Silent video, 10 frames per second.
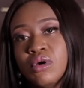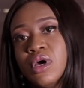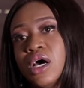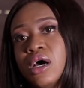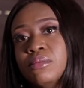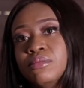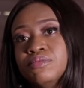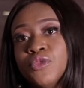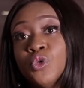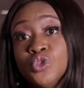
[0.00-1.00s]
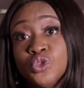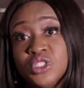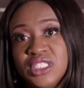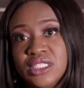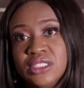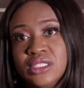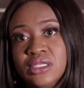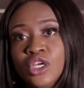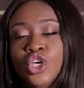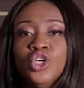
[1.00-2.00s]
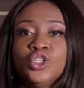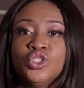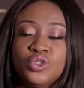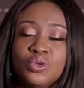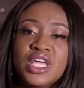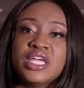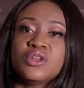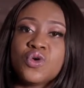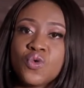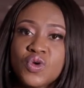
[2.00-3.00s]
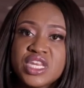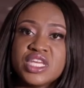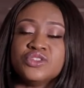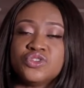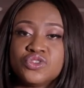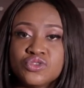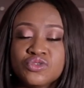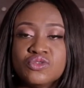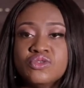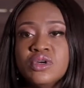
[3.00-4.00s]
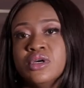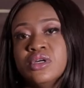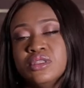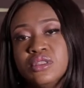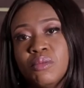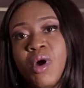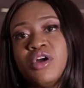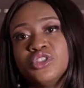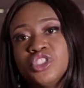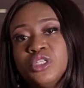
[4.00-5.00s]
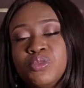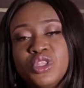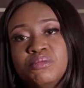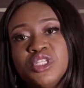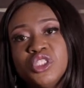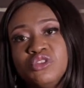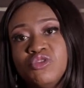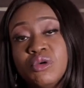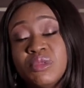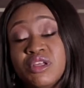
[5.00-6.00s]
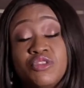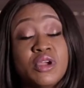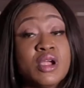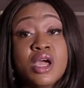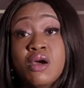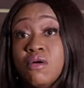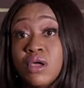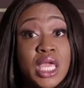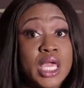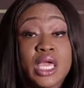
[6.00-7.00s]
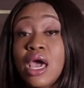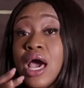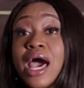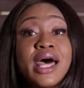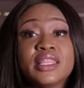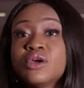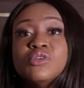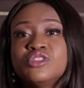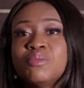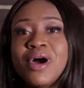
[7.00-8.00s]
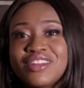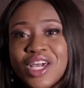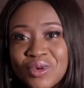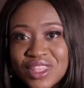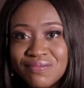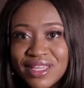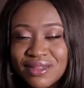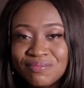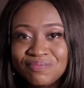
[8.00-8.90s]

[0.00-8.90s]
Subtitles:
Ondo State. So then going into the partnership with the Ministry of Women Affairs, okay, are they going to partner with me?